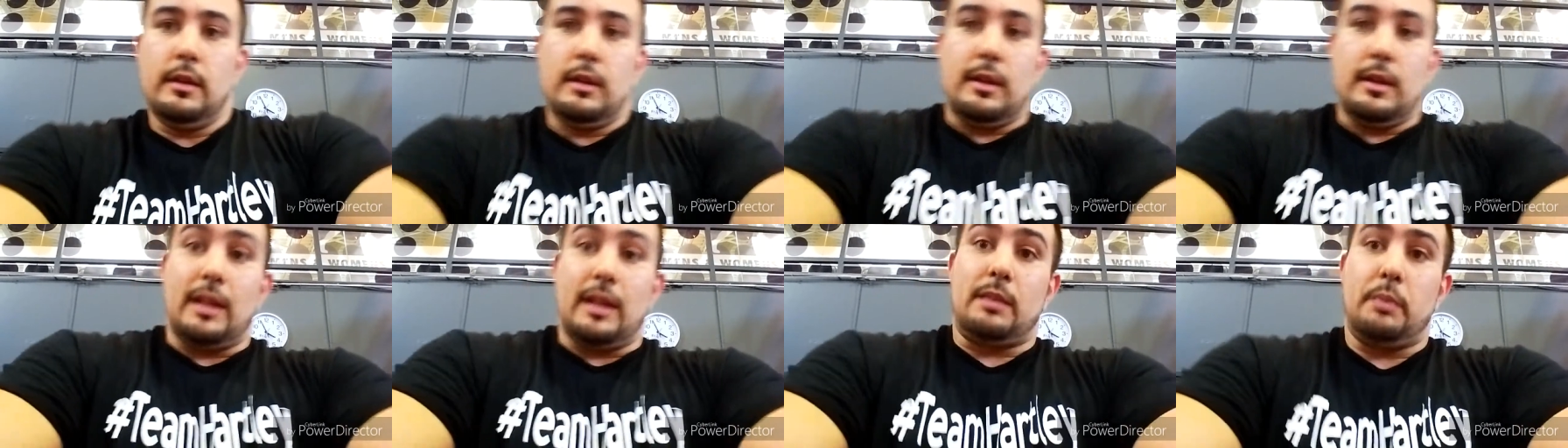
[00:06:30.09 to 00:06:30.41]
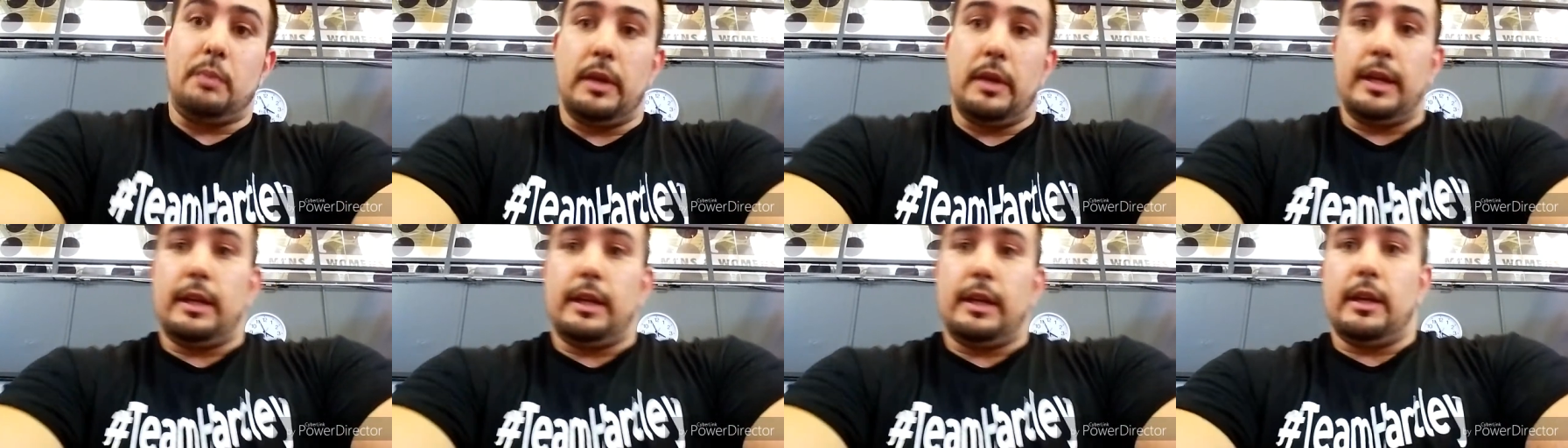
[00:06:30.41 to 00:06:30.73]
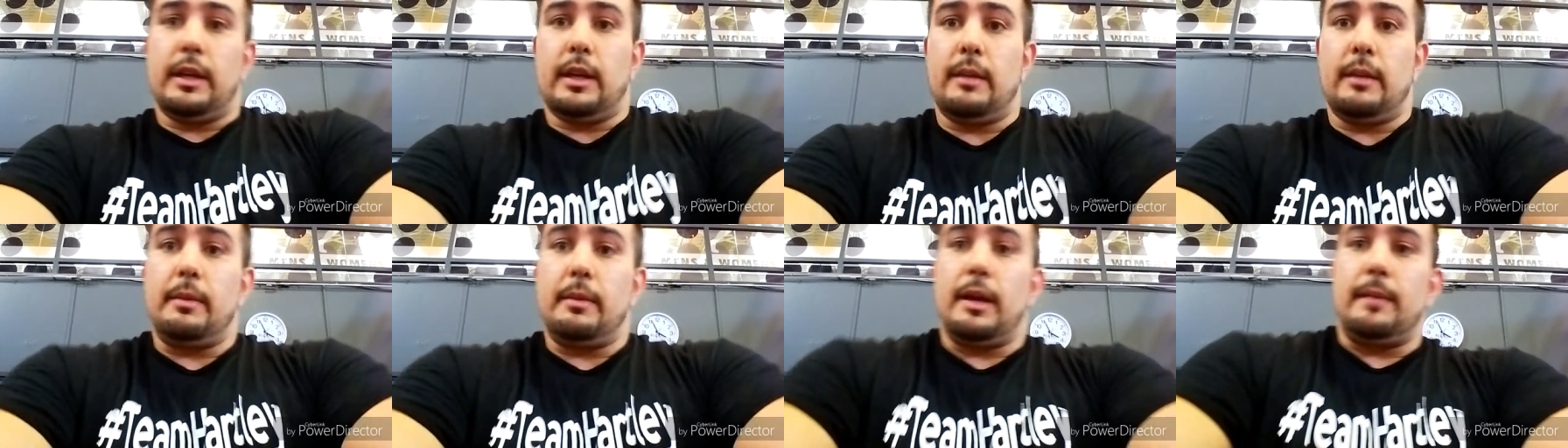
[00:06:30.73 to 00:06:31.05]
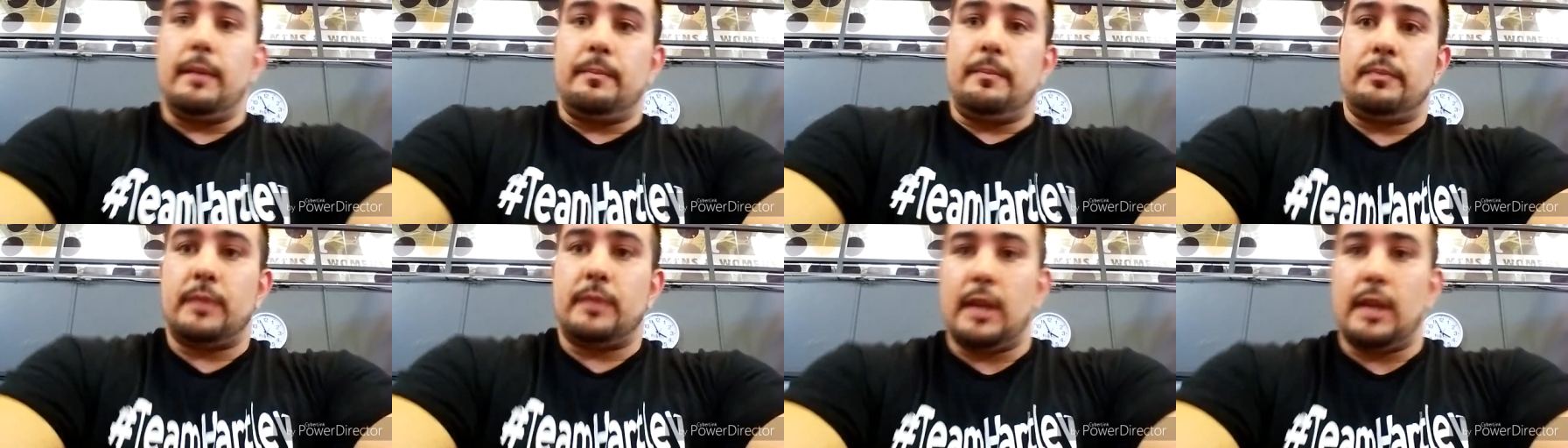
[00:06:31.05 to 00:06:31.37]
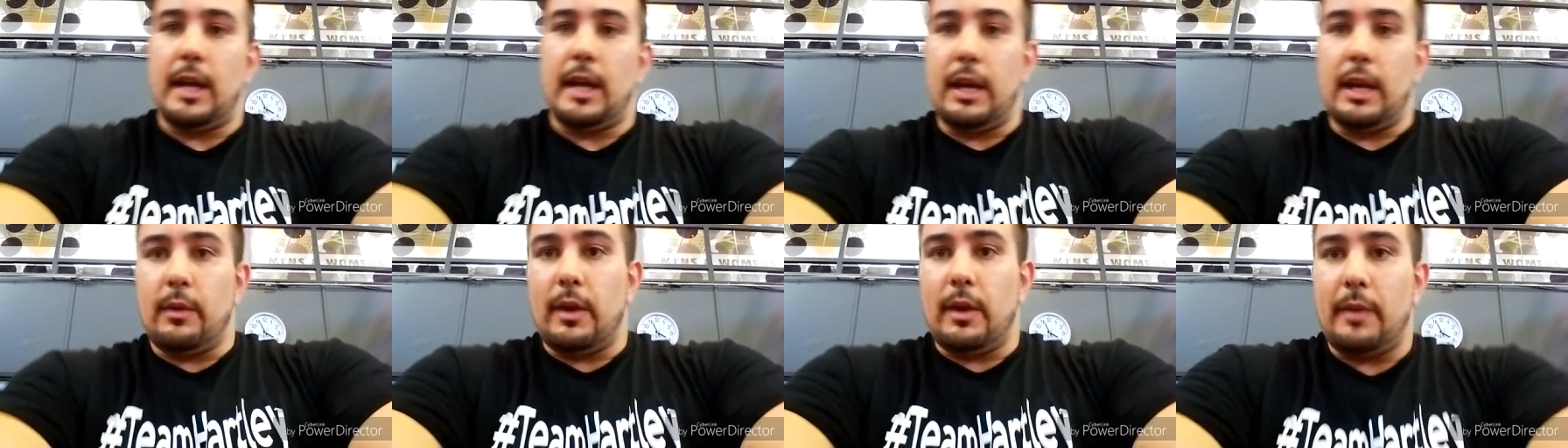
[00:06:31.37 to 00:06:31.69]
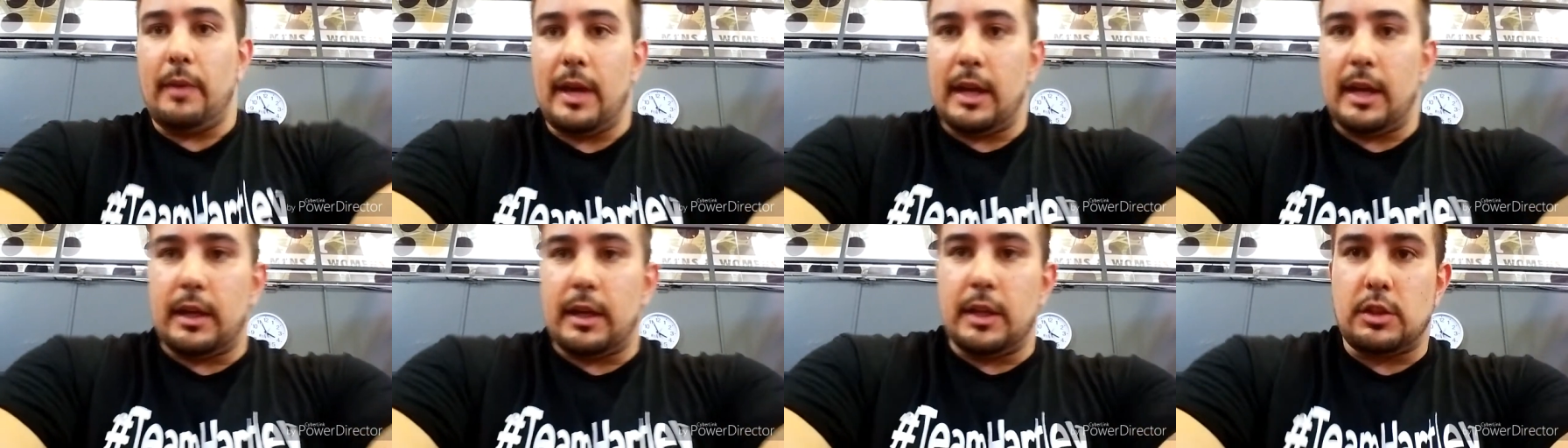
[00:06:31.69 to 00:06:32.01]
that's pretty good. But anyway,
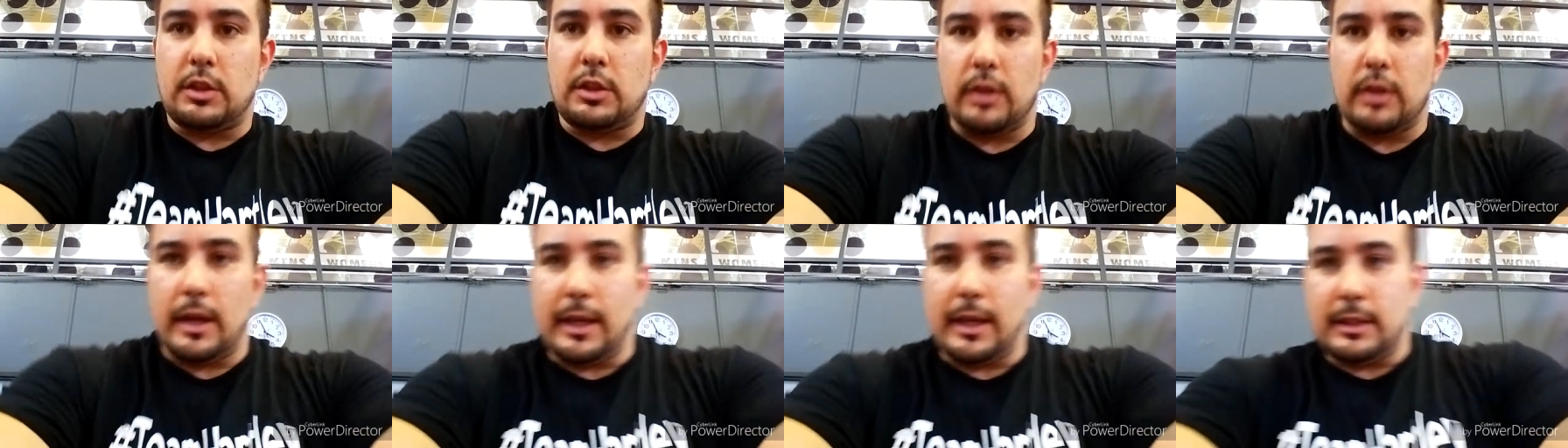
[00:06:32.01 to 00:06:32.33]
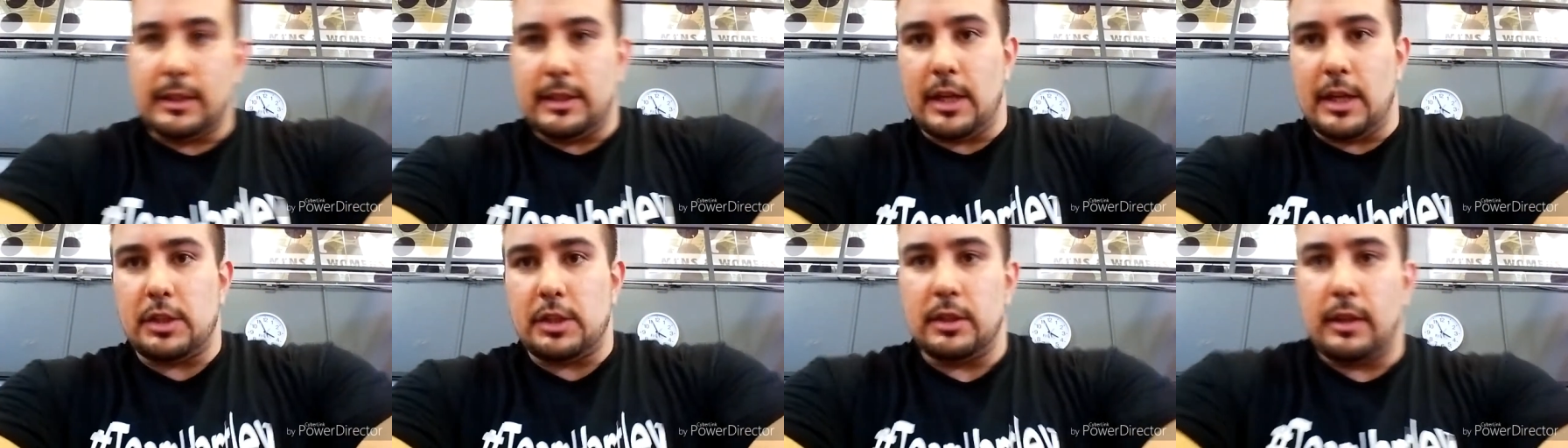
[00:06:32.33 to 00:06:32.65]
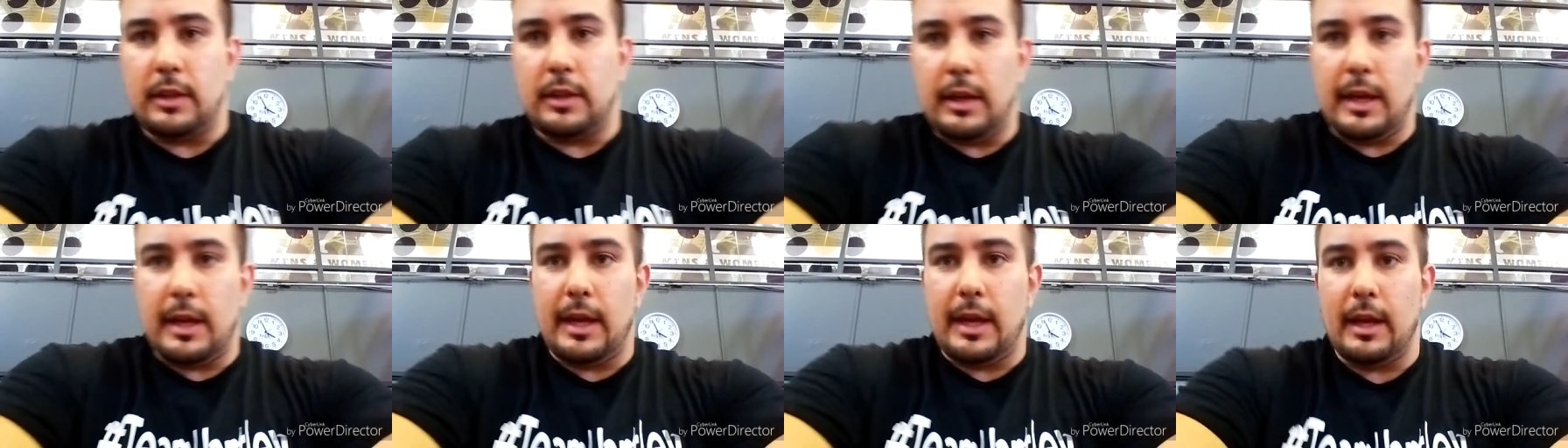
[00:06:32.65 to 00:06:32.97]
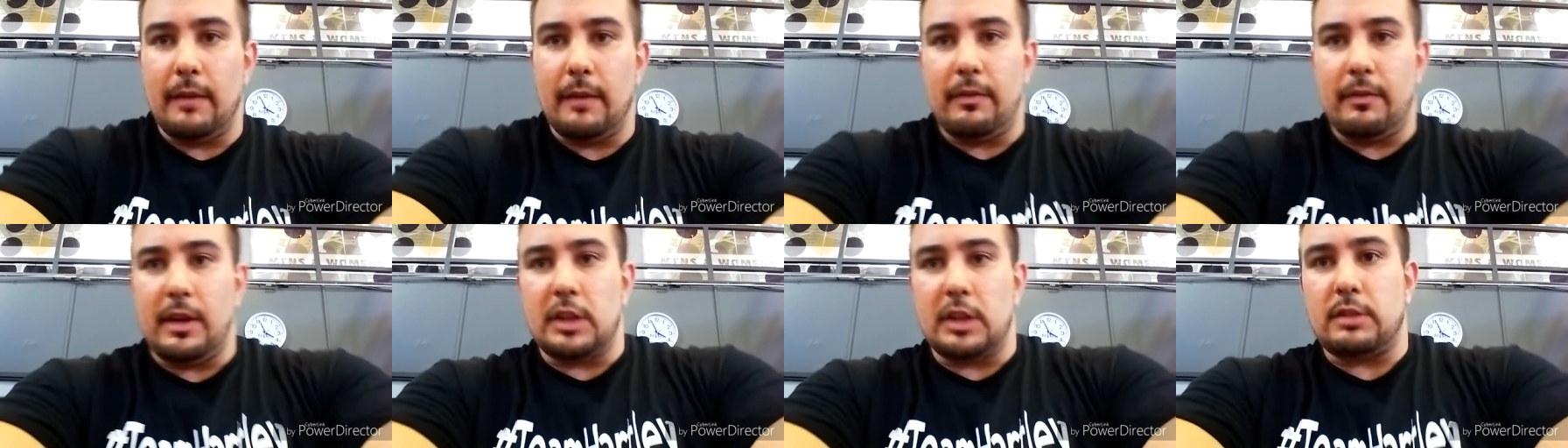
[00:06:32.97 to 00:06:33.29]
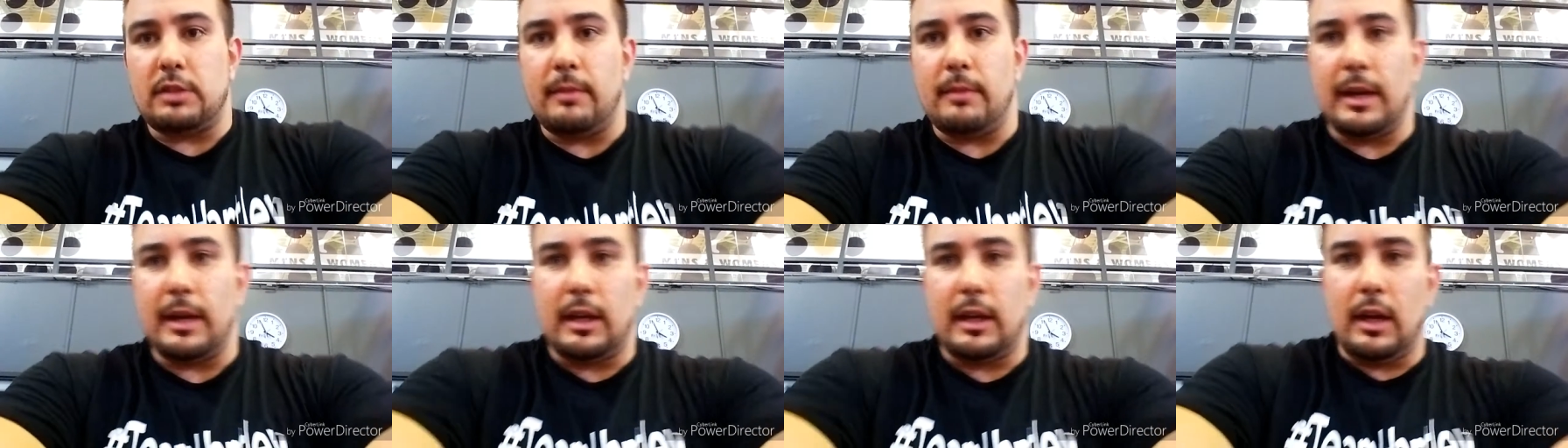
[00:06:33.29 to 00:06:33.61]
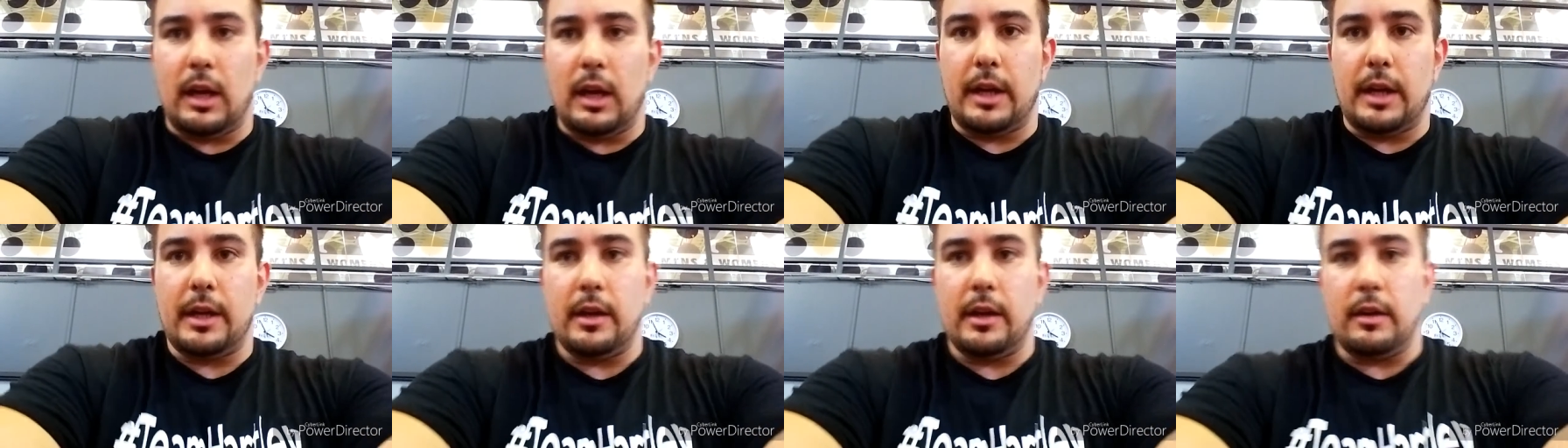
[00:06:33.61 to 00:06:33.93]
we had a good training session today. I'm finishing my
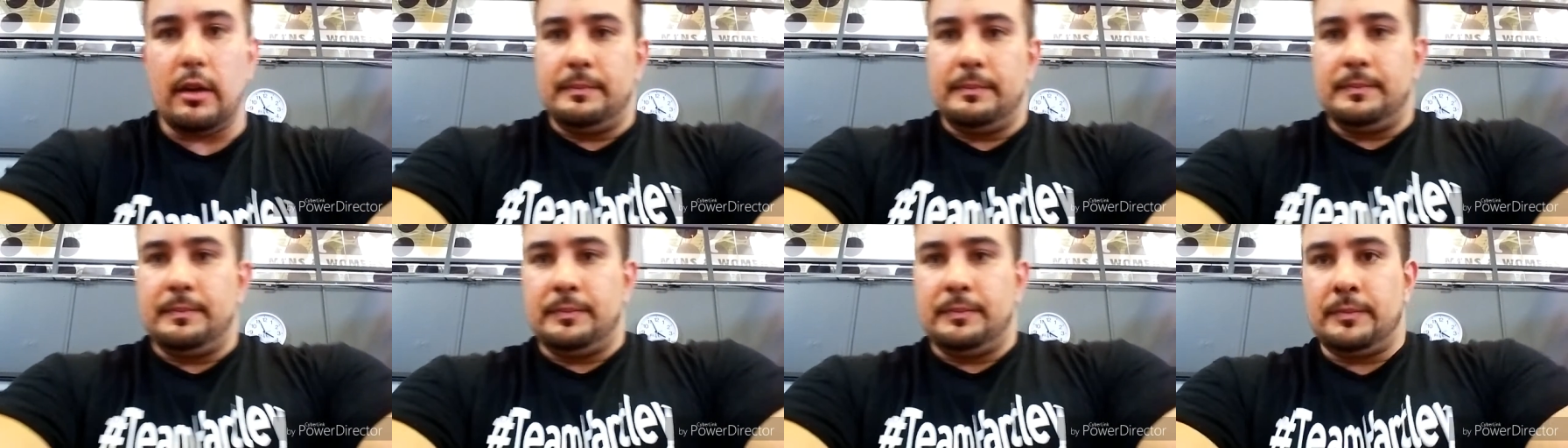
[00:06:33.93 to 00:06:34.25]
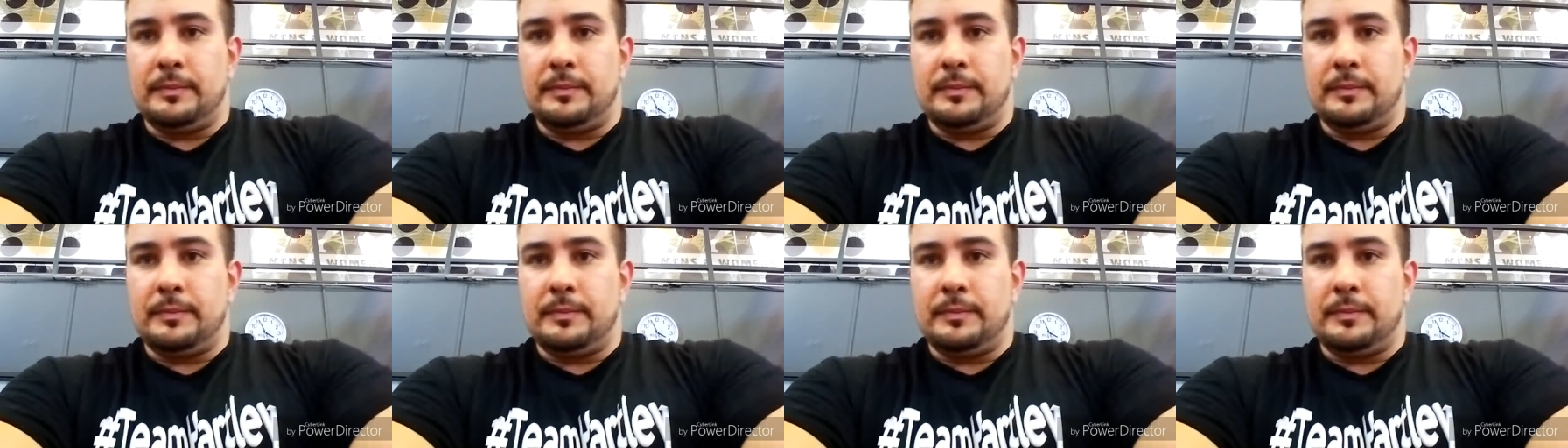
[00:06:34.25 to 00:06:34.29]
cardio.